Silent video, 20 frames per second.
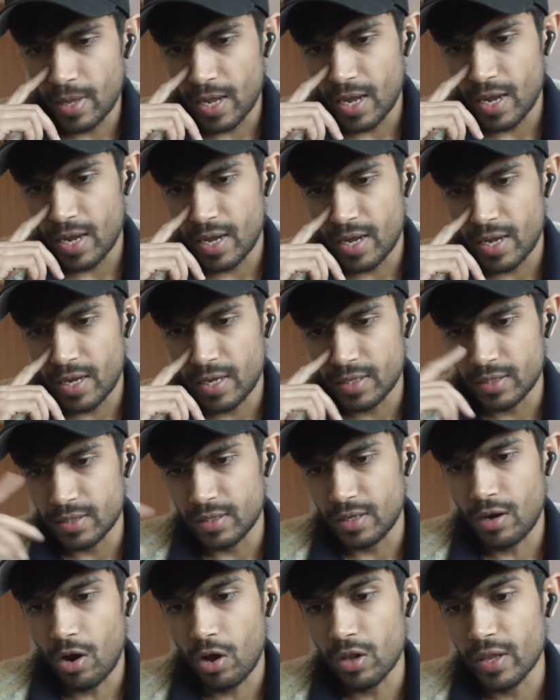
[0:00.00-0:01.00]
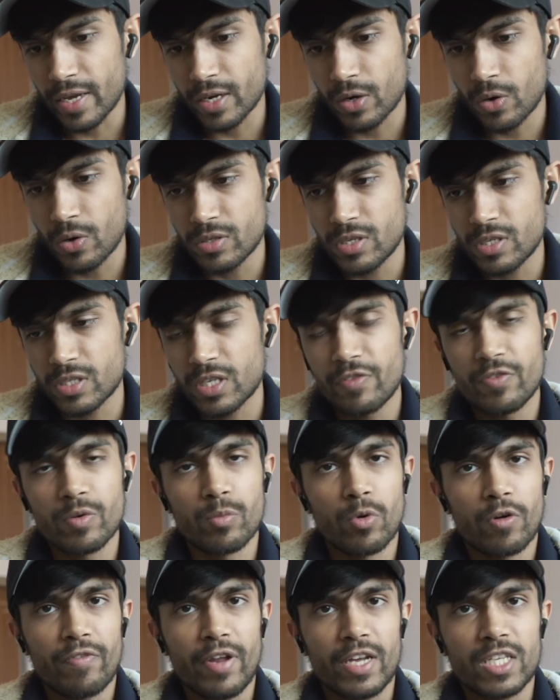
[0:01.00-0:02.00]
And online courses give you
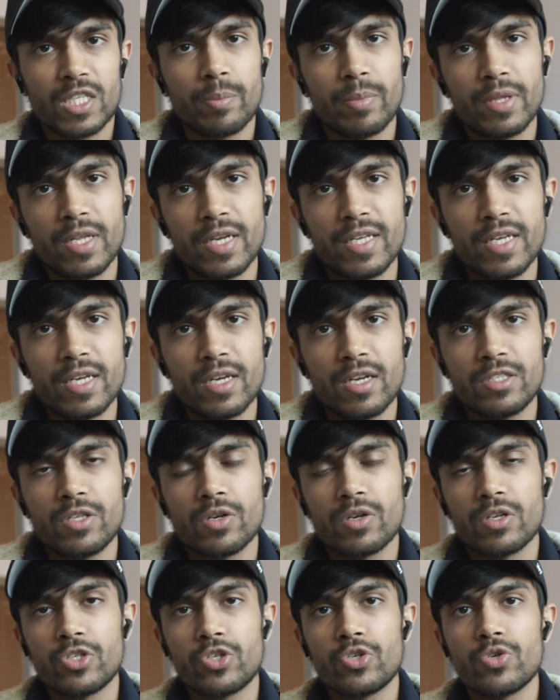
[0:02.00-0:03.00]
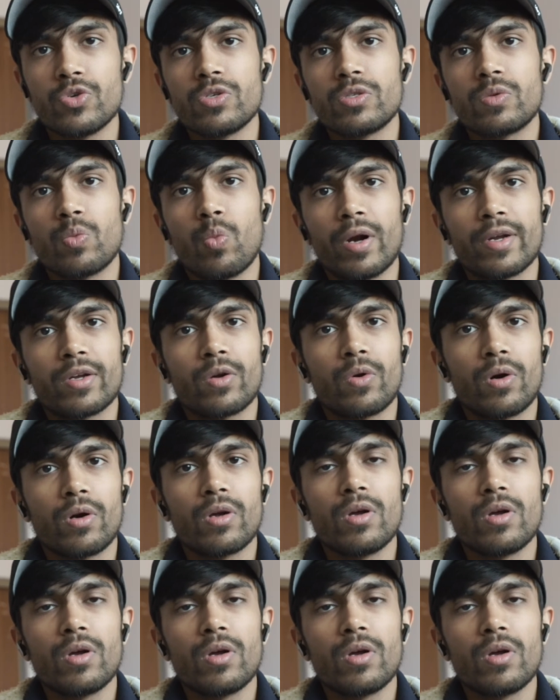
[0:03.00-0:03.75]
more flexibility because you can choose what